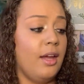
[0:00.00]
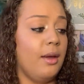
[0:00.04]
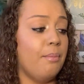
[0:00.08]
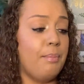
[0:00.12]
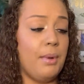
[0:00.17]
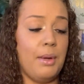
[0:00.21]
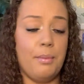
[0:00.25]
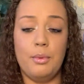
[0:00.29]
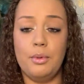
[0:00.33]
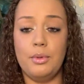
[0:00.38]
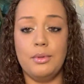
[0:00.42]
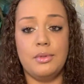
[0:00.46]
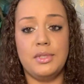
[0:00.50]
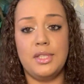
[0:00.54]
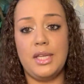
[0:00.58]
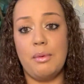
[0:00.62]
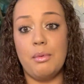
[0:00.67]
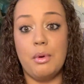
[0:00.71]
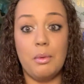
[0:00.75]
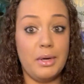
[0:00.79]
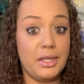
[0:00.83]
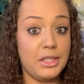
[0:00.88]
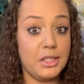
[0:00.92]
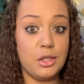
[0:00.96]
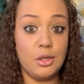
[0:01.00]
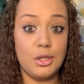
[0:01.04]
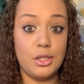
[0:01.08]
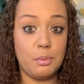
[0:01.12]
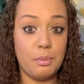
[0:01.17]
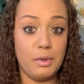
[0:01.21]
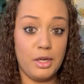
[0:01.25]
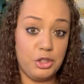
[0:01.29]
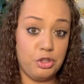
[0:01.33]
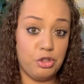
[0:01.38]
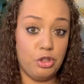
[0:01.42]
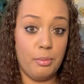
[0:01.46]
people will say, well, what's so
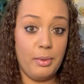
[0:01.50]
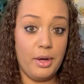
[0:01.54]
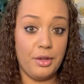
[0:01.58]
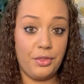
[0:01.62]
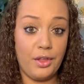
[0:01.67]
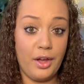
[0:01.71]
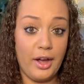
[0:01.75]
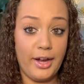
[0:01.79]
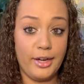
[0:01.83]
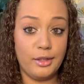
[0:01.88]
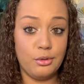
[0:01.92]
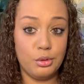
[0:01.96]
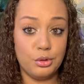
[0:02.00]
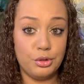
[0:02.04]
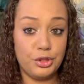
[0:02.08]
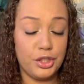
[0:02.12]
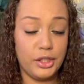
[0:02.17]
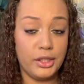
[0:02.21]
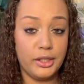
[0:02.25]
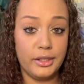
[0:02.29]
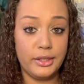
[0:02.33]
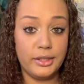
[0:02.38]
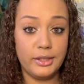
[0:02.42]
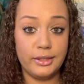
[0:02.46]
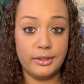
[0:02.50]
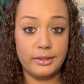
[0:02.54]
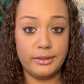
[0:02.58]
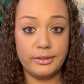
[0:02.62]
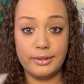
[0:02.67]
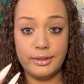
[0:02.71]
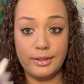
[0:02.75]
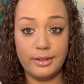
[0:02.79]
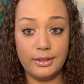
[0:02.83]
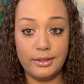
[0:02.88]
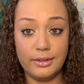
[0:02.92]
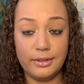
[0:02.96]
special about the
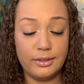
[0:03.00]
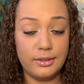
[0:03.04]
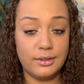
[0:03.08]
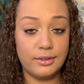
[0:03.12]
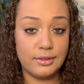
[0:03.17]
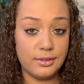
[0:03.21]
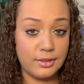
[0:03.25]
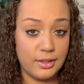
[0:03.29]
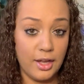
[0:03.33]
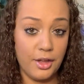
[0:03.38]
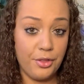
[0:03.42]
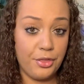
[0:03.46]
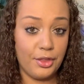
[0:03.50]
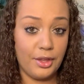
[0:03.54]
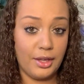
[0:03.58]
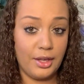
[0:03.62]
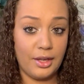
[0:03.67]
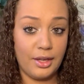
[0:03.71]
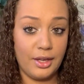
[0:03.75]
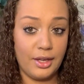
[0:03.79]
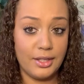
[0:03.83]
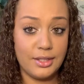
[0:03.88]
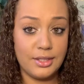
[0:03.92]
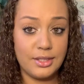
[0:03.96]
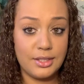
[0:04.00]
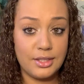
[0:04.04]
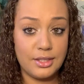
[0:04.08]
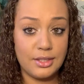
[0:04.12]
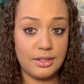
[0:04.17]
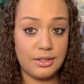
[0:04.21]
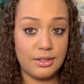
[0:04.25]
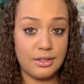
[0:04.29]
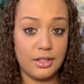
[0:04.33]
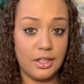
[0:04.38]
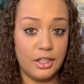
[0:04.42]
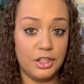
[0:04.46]
HYDROJUG? Nothing, it's
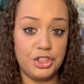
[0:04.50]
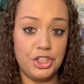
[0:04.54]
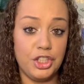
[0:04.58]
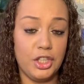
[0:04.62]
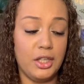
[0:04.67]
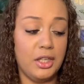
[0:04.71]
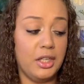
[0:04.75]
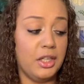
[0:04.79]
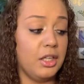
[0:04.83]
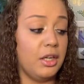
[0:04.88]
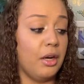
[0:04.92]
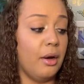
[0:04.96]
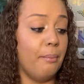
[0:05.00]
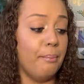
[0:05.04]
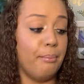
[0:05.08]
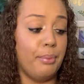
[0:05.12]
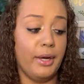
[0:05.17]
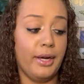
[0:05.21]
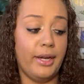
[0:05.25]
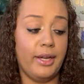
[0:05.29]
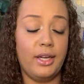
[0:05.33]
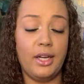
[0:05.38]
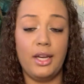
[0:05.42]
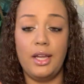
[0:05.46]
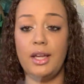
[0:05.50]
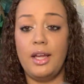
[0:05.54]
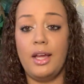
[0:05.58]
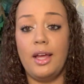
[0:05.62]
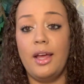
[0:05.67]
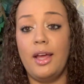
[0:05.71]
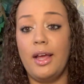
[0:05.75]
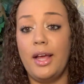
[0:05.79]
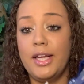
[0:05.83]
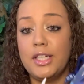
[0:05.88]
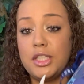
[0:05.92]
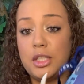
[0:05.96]
a jug, but
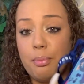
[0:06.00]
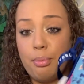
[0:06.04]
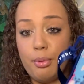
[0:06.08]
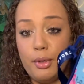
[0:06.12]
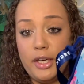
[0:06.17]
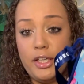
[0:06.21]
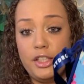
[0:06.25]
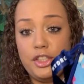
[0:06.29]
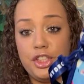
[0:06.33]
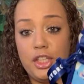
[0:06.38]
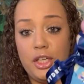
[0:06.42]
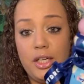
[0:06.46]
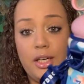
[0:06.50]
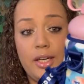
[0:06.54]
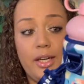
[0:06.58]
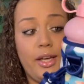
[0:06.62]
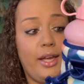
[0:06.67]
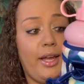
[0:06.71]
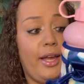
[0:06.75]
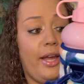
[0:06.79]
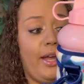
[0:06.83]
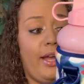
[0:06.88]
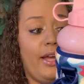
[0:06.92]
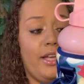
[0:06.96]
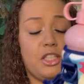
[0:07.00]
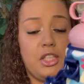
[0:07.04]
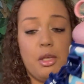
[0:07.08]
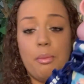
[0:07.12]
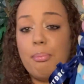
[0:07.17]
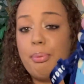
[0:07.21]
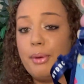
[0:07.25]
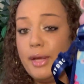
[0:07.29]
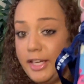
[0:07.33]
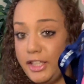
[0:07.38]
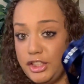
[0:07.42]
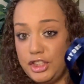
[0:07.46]
it's a pretty jug, it's a
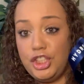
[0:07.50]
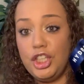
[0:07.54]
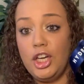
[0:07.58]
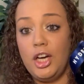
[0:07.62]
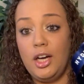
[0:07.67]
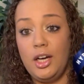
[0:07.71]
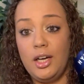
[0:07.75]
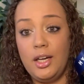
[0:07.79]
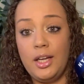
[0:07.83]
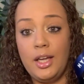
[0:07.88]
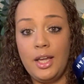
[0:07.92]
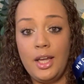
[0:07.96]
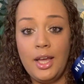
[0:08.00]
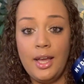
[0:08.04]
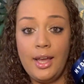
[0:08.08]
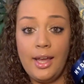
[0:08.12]
big jug,